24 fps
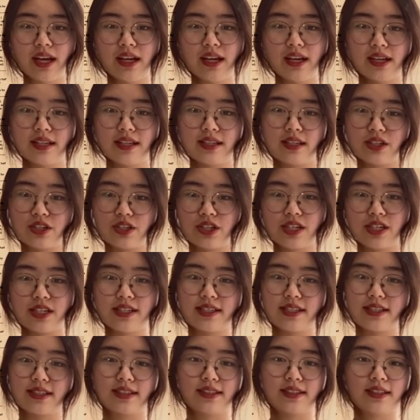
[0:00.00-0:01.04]
such
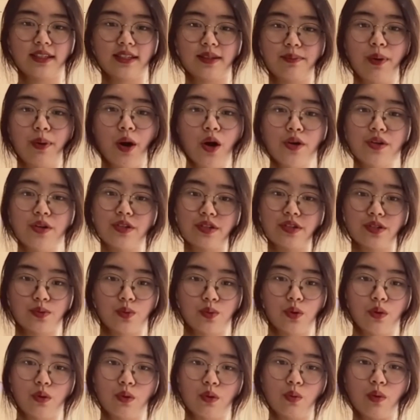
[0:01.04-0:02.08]
as the
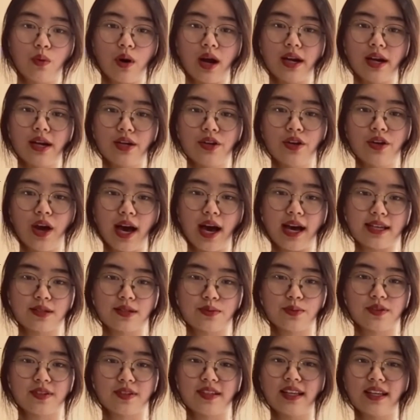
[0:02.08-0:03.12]
post-World War I US
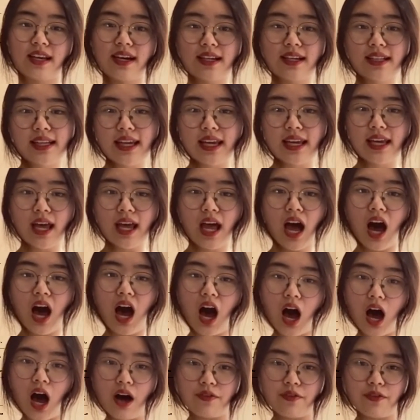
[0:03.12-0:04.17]
was nearly
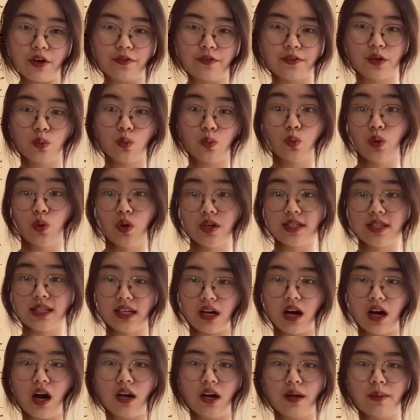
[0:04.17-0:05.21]
half of the world's
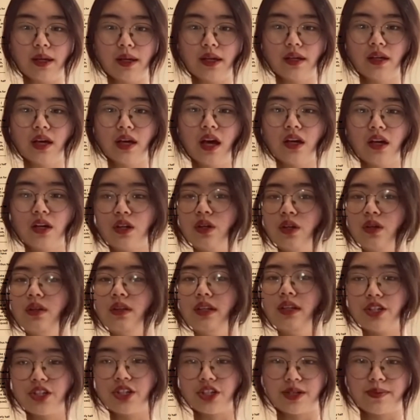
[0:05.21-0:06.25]
economy, could
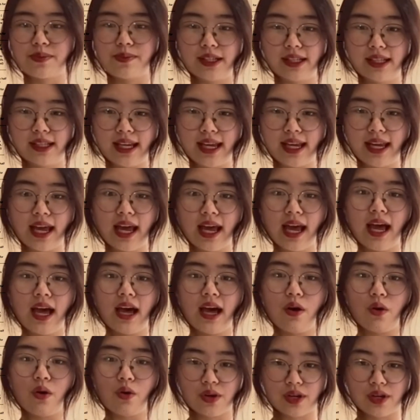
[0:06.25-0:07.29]
legitimately
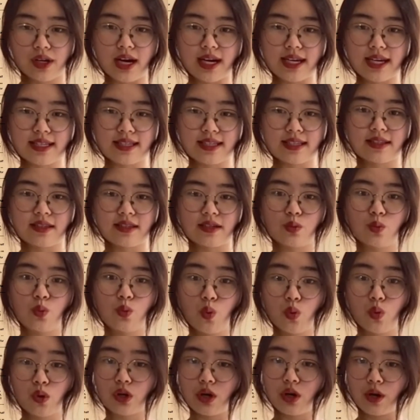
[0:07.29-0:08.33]
organize the
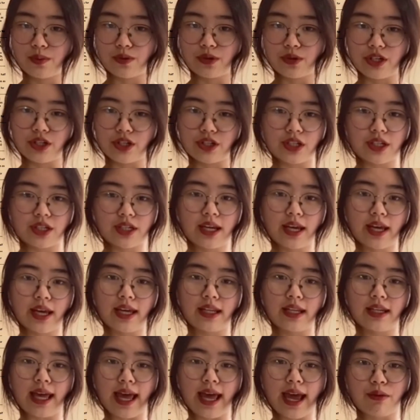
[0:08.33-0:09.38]
world cooperation in
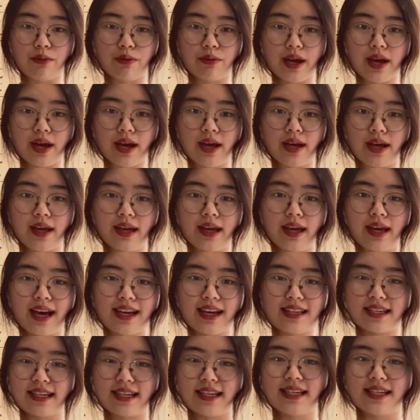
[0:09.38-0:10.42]
the area as
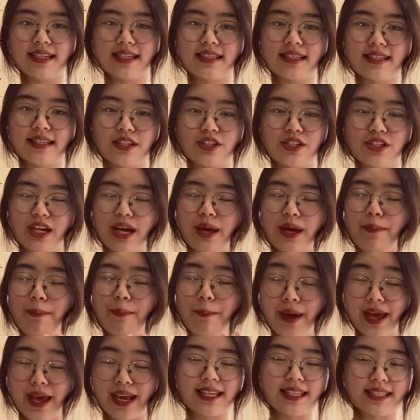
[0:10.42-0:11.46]
it is such a
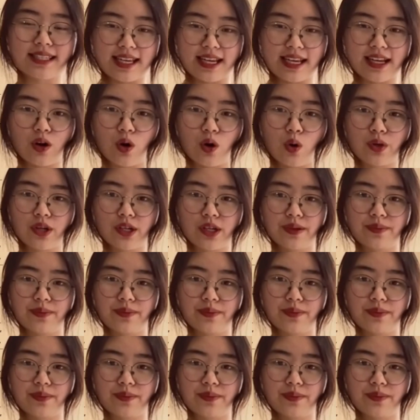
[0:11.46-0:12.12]
big stakeholder.